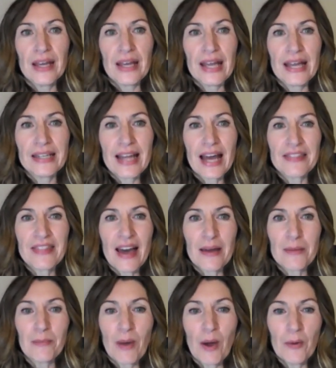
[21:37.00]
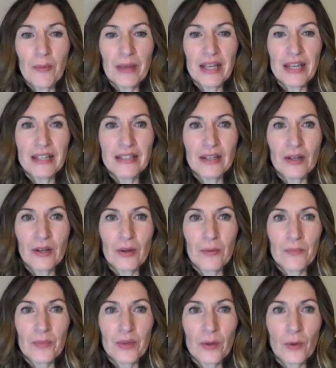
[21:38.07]
And at that moment
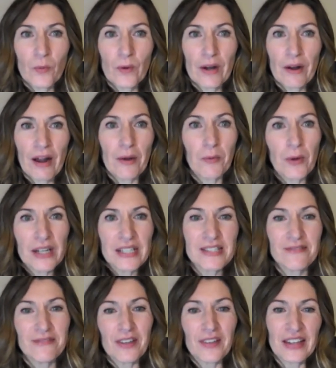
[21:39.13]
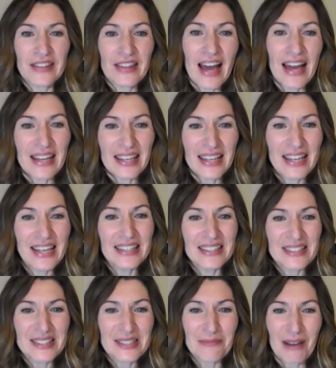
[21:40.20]
where I was feeling that hit
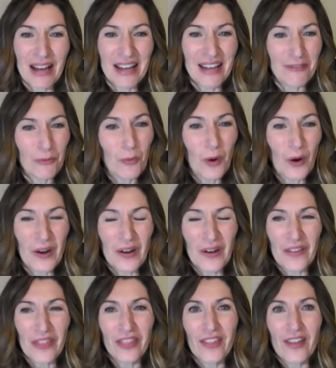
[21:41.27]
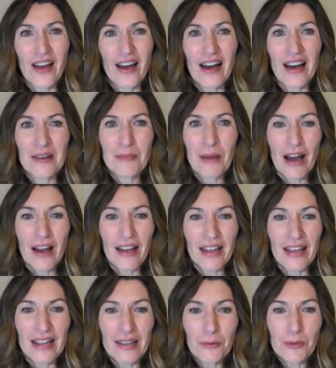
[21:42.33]
to my worth, um,
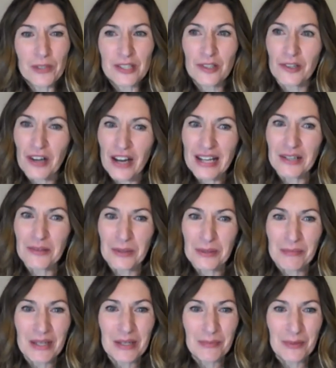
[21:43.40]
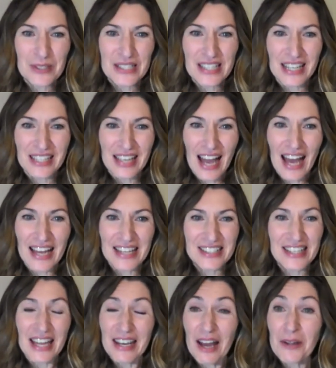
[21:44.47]
it was great when people said
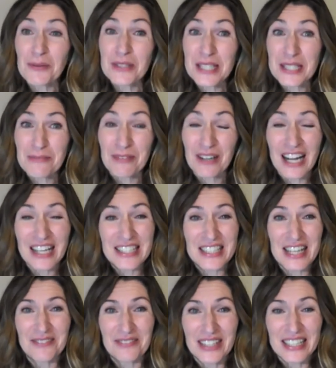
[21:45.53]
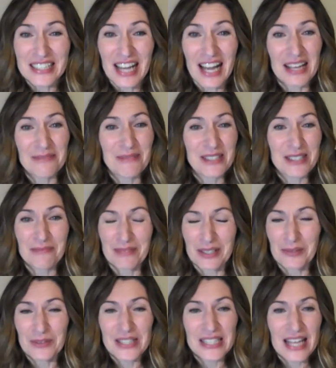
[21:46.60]
yes. And I was surprised how many times
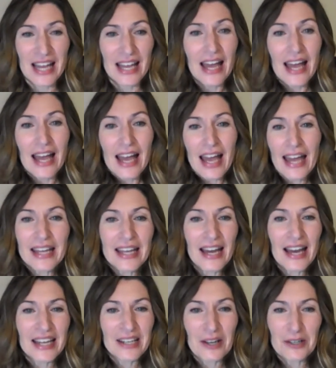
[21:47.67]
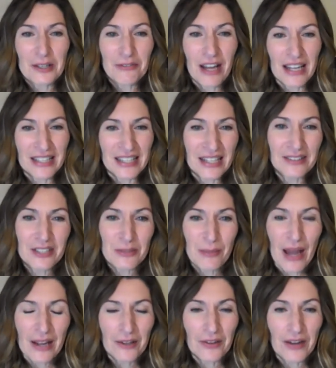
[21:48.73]
somebody would say, hey, yeah, I know you've got an English
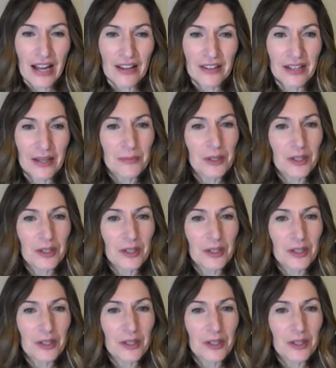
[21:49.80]
background.